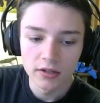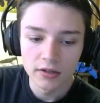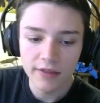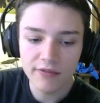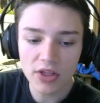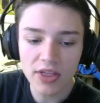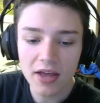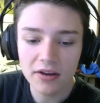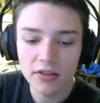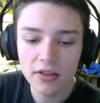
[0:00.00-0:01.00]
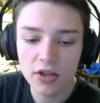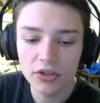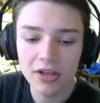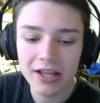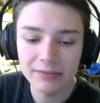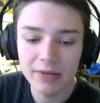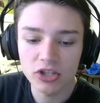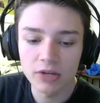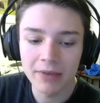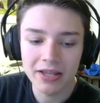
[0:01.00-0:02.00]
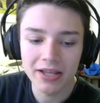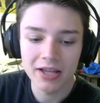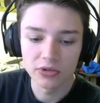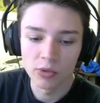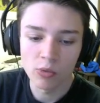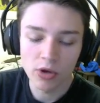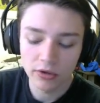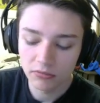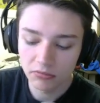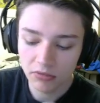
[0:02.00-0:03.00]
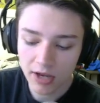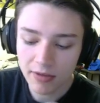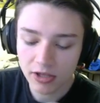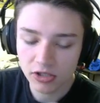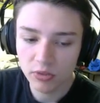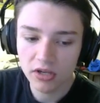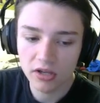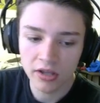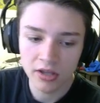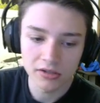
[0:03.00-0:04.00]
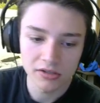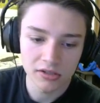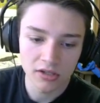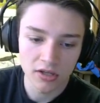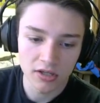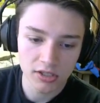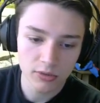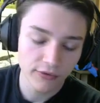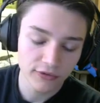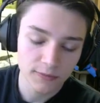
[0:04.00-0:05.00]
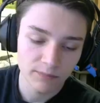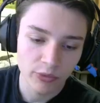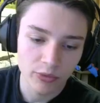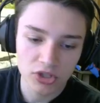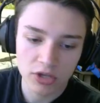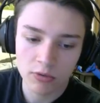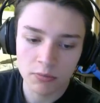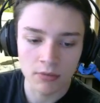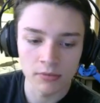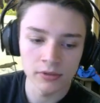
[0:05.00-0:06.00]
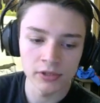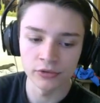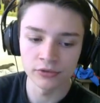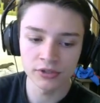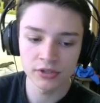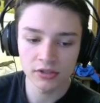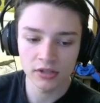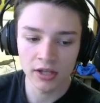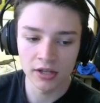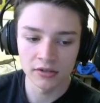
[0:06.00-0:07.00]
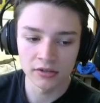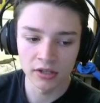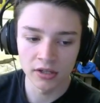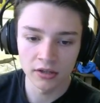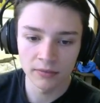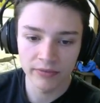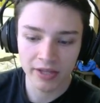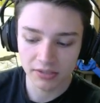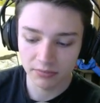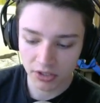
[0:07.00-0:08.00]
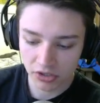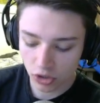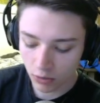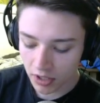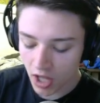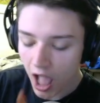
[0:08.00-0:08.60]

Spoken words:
They've got that, and then they got their last match on Badlands, only one game next week against Swift, which they will probably lose, and that surprises nobody.